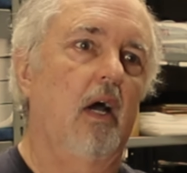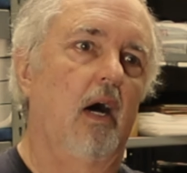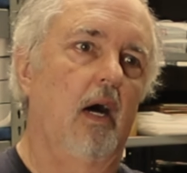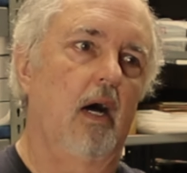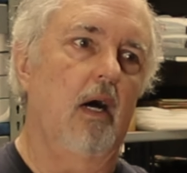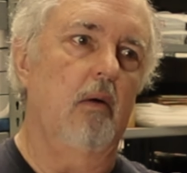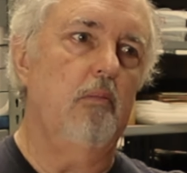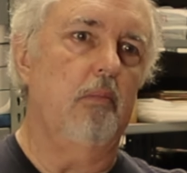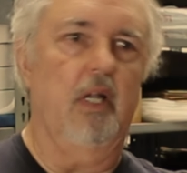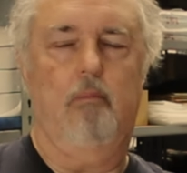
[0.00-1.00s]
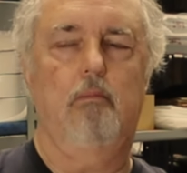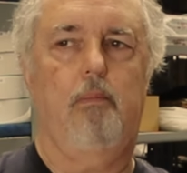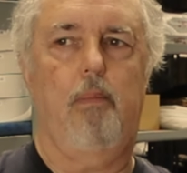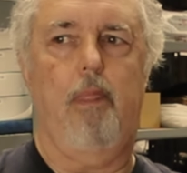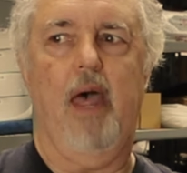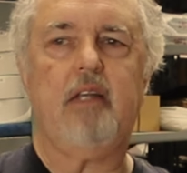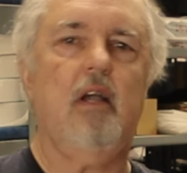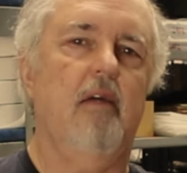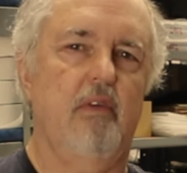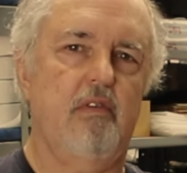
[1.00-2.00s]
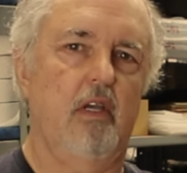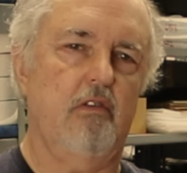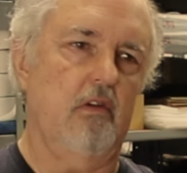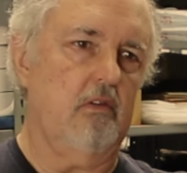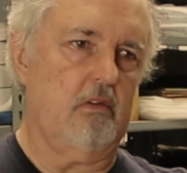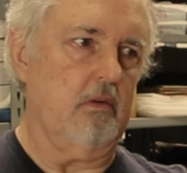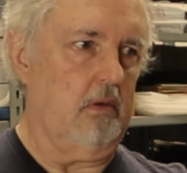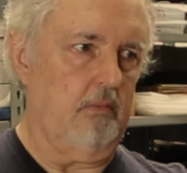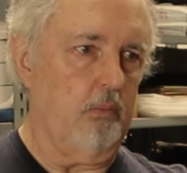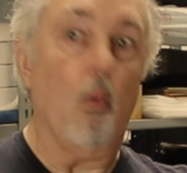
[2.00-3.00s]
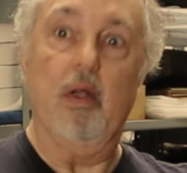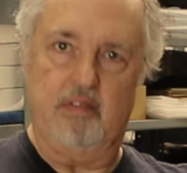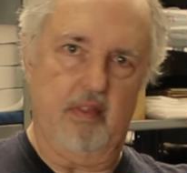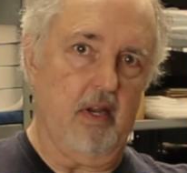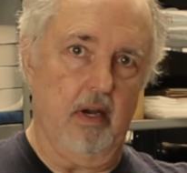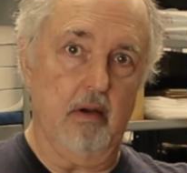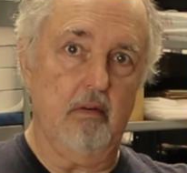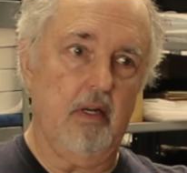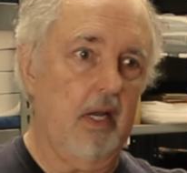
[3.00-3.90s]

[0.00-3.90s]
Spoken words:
But that conversation sort of was there